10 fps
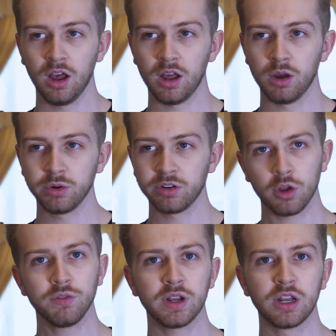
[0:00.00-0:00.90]
which is
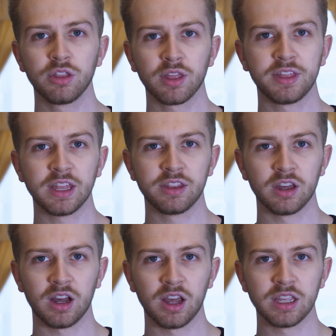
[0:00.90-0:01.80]
hopefully another thing
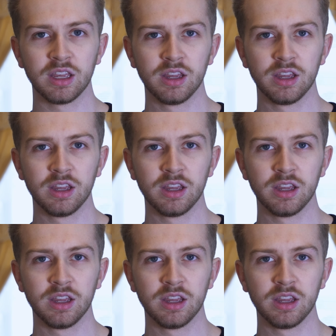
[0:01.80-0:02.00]
that I